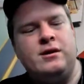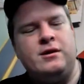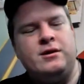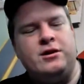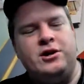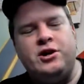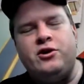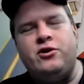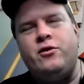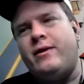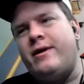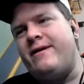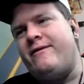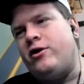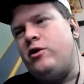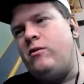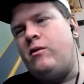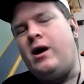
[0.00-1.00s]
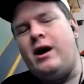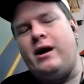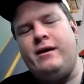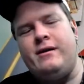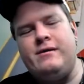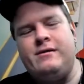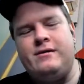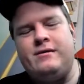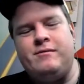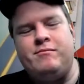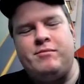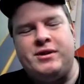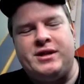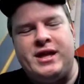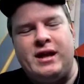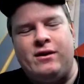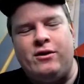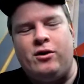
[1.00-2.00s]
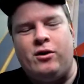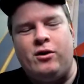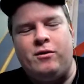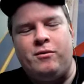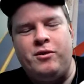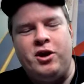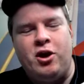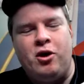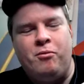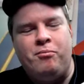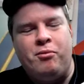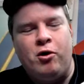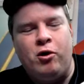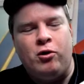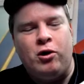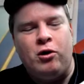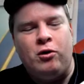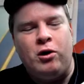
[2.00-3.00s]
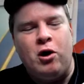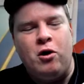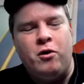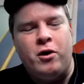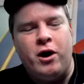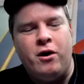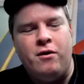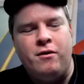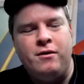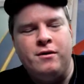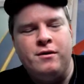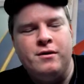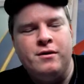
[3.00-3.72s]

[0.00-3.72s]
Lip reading: You can do whatever you want. But that little, polo logo